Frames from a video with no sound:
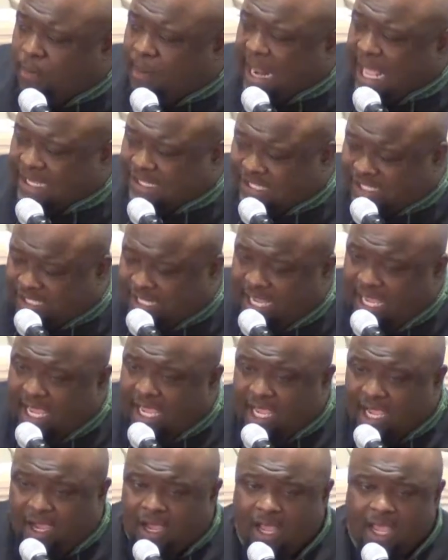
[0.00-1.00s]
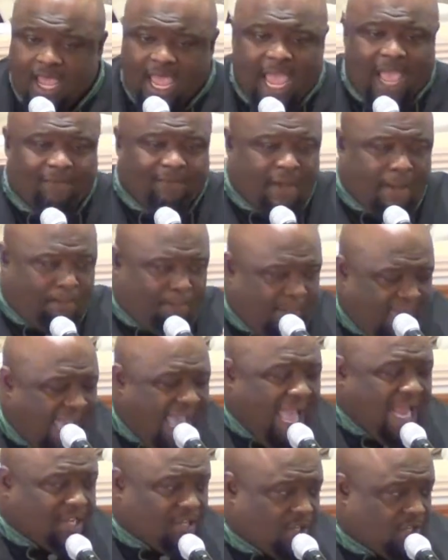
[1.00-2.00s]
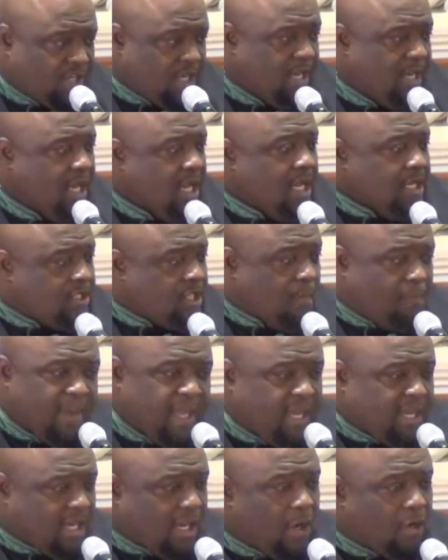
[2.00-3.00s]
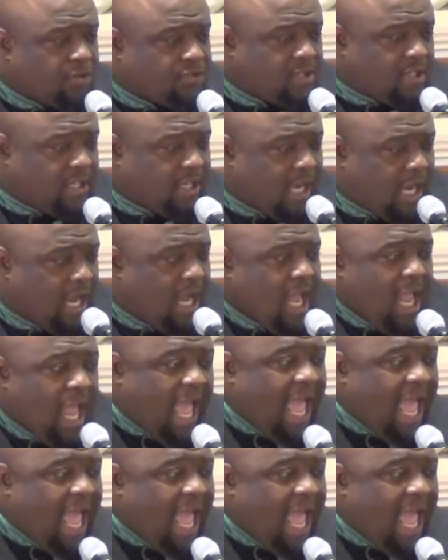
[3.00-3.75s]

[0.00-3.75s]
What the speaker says: but I still have a passion to be close to God.